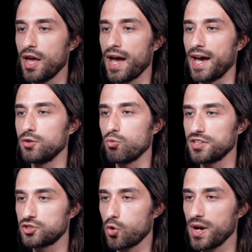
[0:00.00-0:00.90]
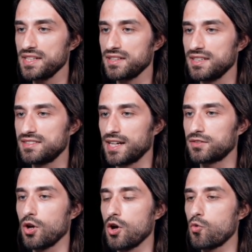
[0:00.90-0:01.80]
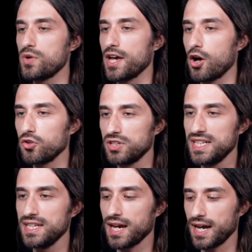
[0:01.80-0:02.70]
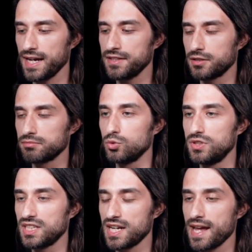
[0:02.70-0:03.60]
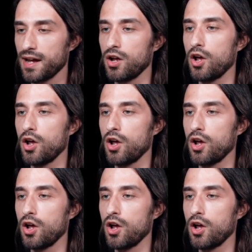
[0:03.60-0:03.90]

And what's great is that we only had to declare